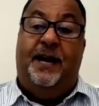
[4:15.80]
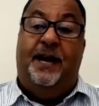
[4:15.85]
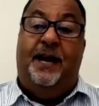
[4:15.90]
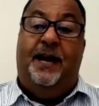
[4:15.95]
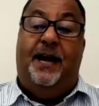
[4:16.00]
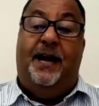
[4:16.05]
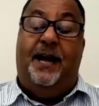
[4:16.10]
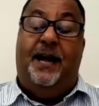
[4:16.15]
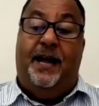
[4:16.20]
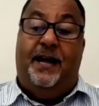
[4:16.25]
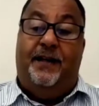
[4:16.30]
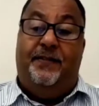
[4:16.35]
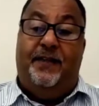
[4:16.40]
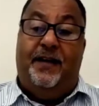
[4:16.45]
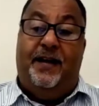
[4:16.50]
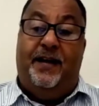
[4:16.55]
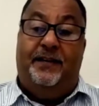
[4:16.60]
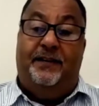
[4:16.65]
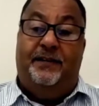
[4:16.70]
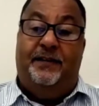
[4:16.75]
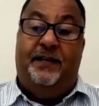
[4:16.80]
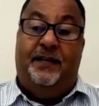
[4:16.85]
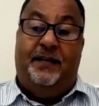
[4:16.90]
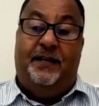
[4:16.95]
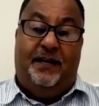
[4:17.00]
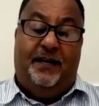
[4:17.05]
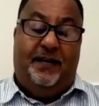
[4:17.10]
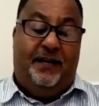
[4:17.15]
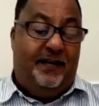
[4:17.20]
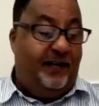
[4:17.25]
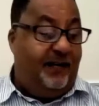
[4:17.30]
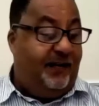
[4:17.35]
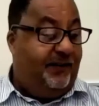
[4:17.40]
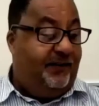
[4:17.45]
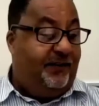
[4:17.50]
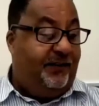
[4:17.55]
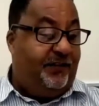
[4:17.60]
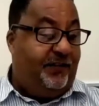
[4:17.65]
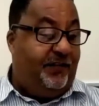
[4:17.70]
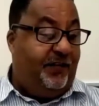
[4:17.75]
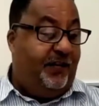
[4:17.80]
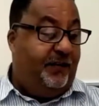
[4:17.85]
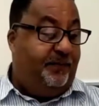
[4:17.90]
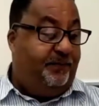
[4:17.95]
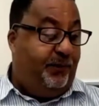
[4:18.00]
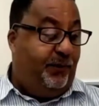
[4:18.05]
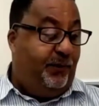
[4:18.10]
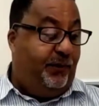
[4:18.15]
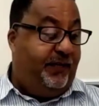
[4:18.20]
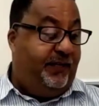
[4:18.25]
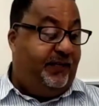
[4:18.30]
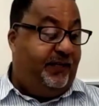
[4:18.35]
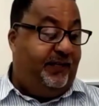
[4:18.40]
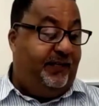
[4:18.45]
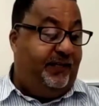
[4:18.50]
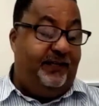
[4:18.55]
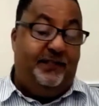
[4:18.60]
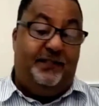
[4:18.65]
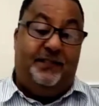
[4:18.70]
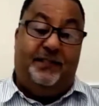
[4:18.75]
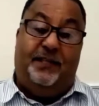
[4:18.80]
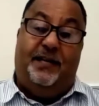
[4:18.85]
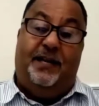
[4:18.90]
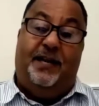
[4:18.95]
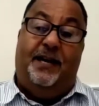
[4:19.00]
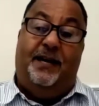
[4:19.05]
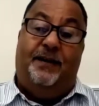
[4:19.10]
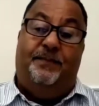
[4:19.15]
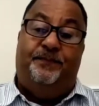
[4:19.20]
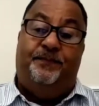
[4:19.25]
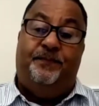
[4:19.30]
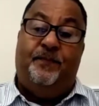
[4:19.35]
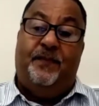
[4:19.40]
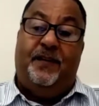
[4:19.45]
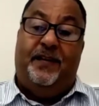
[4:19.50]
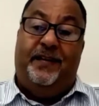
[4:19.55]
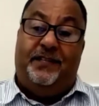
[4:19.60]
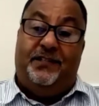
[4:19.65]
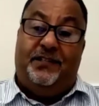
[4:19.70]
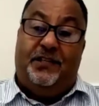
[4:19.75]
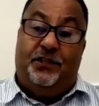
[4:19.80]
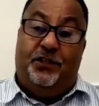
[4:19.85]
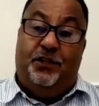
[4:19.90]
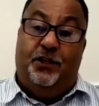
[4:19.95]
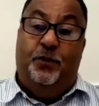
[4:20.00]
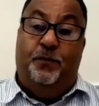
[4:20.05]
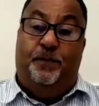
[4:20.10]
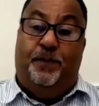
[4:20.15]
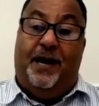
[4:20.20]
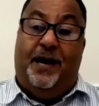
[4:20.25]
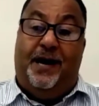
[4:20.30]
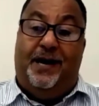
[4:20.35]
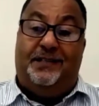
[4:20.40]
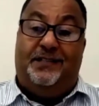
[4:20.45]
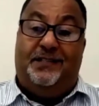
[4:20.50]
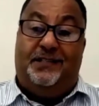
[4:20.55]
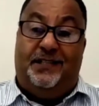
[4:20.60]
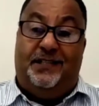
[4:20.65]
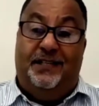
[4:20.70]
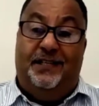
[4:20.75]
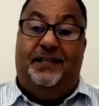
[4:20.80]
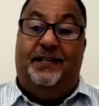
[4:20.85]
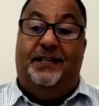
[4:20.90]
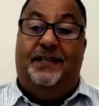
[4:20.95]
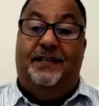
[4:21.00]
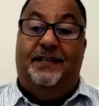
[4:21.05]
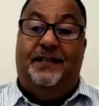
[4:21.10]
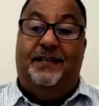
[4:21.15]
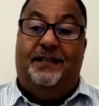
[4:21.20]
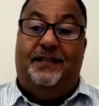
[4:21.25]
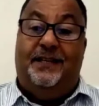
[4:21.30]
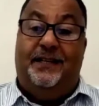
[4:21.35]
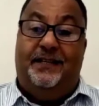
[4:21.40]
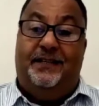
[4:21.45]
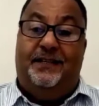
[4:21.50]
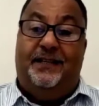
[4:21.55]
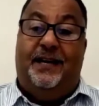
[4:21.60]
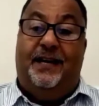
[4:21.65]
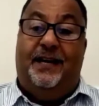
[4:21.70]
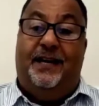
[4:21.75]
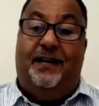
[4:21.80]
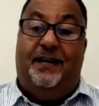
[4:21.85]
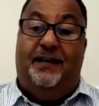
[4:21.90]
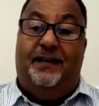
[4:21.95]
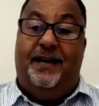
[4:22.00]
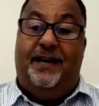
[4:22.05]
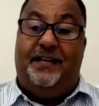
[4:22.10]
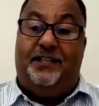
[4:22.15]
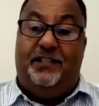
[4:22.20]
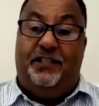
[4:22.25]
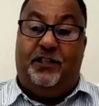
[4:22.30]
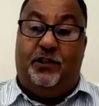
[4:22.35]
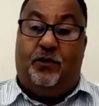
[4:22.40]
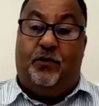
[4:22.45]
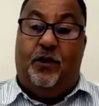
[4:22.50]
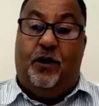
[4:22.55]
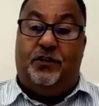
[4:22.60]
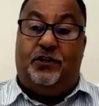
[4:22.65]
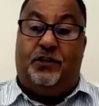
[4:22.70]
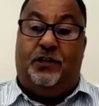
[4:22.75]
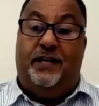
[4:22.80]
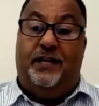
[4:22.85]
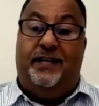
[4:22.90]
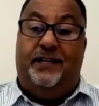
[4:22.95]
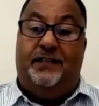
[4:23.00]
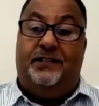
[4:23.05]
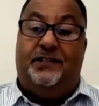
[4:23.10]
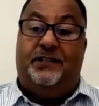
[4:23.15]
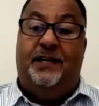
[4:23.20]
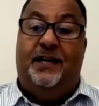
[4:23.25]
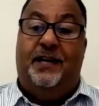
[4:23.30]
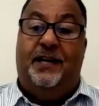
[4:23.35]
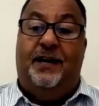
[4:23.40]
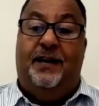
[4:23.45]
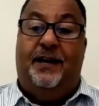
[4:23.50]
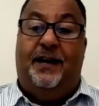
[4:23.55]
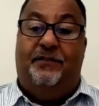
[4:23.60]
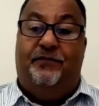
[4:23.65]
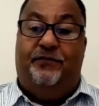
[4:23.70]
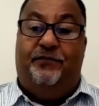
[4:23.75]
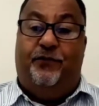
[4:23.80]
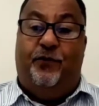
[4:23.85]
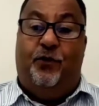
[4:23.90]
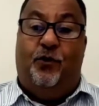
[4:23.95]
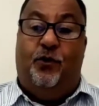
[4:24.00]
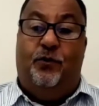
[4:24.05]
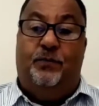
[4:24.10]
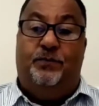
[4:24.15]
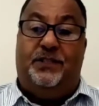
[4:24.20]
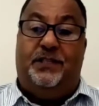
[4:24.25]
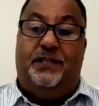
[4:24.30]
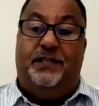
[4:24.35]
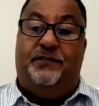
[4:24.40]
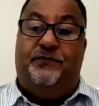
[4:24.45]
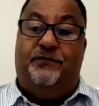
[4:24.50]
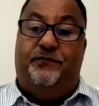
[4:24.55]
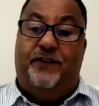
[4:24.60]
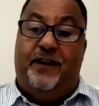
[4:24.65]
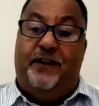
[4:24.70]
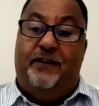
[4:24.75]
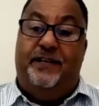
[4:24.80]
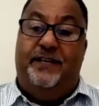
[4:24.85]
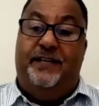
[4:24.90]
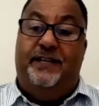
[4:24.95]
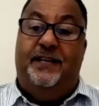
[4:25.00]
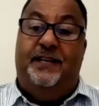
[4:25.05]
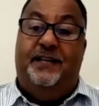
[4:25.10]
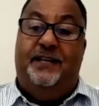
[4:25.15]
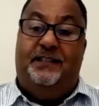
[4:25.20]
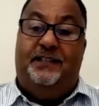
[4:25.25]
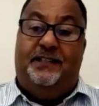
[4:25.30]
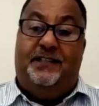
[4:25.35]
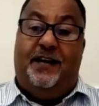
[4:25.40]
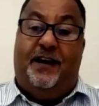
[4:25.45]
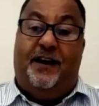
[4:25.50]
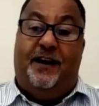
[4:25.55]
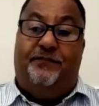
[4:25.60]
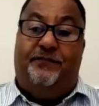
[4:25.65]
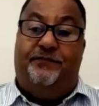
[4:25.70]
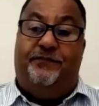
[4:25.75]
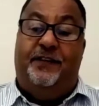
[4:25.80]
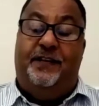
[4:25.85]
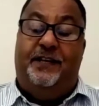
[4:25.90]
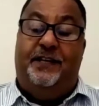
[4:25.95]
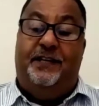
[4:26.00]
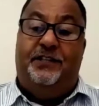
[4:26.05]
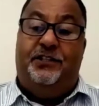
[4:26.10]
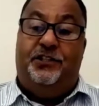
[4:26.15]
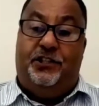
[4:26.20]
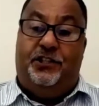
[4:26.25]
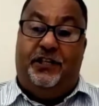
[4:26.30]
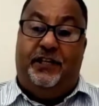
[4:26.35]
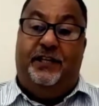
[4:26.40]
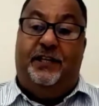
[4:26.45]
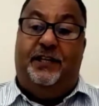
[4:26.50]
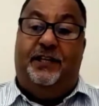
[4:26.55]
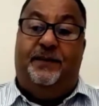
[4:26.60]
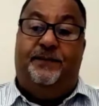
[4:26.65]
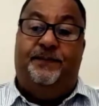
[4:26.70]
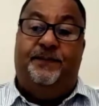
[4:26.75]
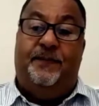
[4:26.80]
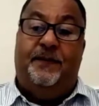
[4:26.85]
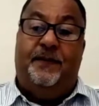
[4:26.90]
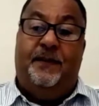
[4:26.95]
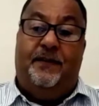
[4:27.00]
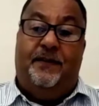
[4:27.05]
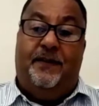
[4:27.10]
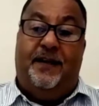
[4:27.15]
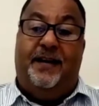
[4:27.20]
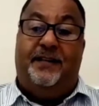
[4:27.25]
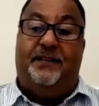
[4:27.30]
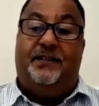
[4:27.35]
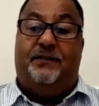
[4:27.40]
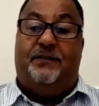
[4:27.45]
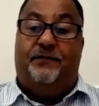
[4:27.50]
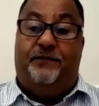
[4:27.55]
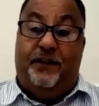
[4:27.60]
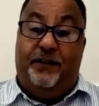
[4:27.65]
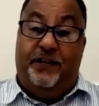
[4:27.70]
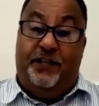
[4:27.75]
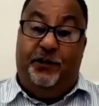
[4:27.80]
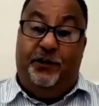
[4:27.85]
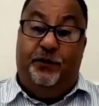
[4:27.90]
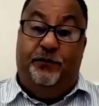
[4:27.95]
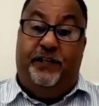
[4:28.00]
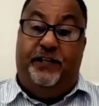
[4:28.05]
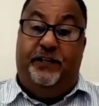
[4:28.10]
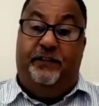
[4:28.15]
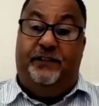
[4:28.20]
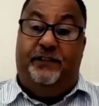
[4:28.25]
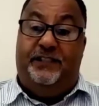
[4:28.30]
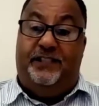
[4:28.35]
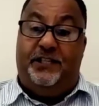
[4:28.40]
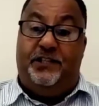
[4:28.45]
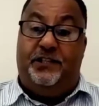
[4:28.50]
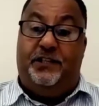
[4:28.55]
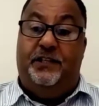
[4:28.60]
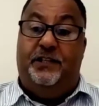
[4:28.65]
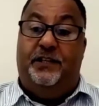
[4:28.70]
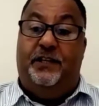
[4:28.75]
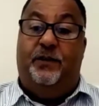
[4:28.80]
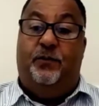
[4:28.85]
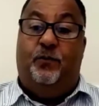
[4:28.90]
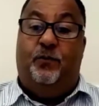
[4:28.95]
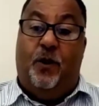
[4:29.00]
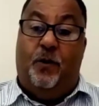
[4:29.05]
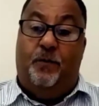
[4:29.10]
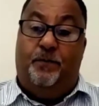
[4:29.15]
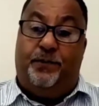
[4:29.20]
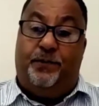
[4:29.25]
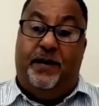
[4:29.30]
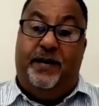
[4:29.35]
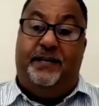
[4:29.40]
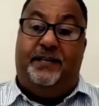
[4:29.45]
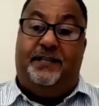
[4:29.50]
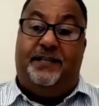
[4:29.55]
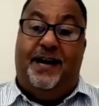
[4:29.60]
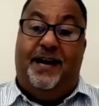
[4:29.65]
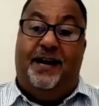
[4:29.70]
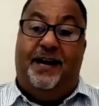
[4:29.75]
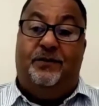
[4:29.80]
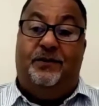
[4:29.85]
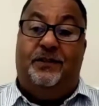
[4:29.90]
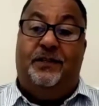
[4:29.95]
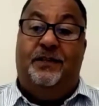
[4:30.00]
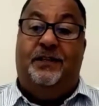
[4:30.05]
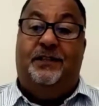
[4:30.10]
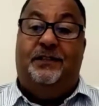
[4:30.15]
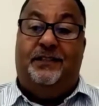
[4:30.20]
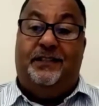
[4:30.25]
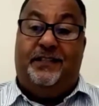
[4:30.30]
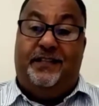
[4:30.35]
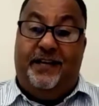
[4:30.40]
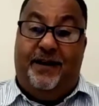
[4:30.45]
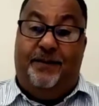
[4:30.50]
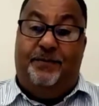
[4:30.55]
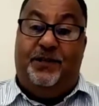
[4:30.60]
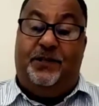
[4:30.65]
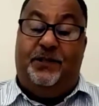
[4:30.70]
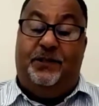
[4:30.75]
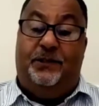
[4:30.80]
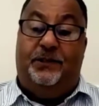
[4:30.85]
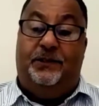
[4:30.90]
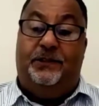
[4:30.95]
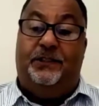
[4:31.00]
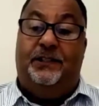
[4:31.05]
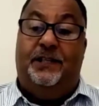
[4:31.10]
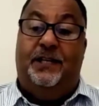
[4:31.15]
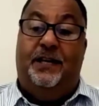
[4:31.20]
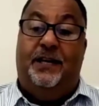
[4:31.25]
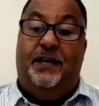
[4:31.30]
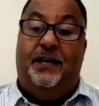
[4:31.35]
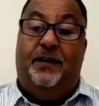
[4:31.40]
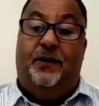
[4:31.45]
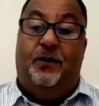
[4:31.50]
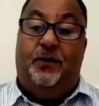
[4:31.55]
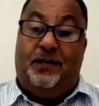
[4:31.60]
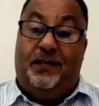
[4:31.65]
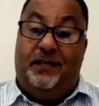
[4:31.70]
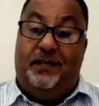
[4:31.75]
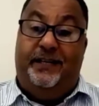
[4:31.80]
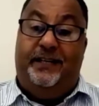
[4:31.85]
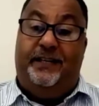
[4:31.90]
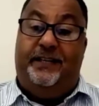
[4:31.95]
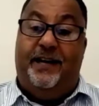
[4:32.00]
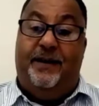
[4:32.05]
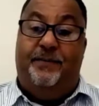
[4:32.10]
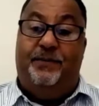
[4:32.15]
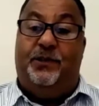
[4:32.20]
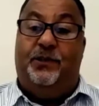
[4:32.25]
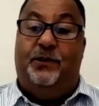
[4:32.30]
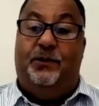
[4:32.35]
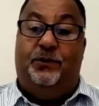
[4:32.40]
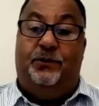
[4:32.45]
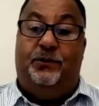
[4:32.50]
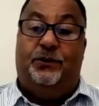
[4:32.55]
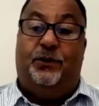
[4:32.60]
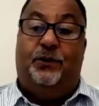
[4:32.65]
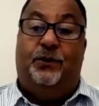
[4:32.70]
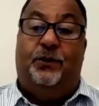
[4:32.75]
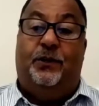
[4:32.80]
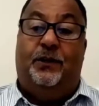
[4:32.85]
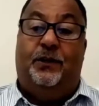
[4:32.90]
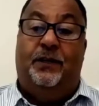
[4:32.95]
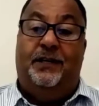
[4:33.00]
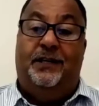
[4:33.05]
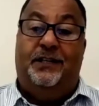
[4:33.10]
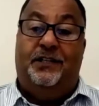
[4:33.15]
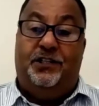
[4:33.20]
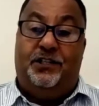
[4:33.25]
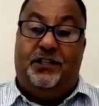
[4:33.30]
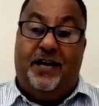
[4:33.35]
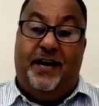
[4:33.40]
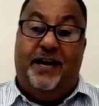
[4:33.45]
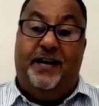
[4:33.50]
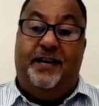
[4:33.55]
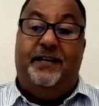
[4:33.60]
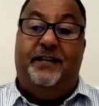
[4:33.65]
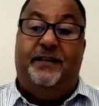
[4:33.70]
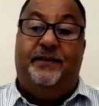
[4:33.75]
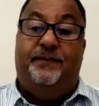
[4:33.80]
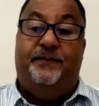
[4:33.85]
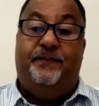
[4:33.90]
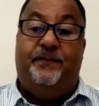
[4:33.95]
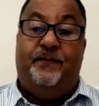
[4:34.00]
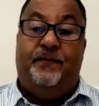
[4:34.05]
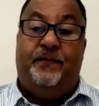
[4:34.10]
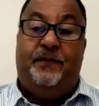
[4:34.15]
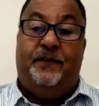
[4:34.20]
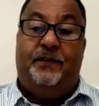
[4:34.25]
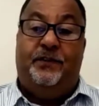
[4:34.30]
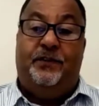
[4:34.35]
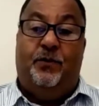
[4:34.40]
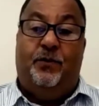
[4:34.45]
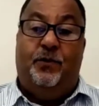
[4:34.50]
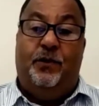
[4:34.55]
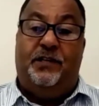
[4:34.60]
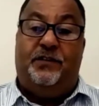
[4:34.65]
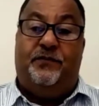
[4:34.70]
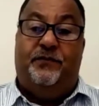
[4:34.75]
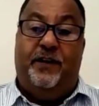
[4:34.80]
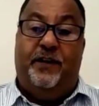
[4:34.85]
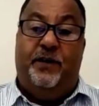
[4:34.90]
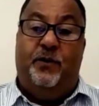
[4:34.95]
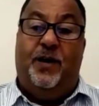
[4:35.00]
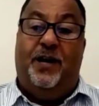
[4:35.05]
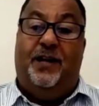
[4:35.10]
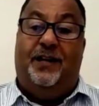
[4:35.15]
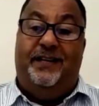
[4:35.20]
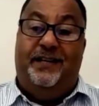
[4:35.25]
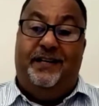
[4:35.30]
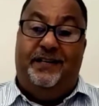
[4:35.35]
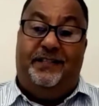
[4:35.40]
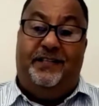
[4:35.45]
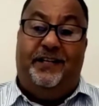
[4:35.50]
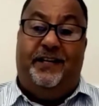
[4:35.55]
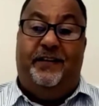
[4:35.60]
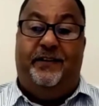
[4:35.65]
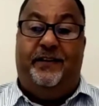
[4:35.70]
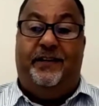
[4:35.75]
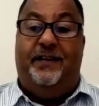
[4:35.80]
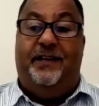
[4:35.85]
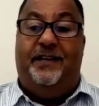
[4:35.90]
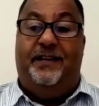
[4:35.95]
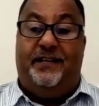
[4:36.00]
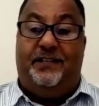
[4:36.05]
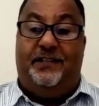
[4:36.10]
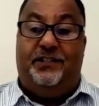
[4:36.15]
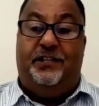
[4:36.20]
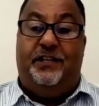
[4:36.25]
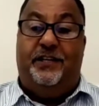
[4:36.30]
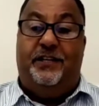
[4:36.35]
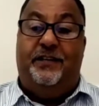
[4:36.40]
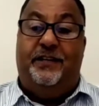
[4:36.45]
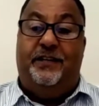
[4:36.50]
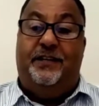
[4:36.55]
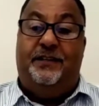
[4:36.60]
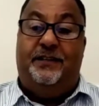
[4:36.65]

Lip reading: And then the third point is it's a 2-part sealer that it actually cross-links and forms this very tough sealer that's very UV resistant. It won't break down to chemicals or cleaning chemicals or staining. So it works very well interior and exterior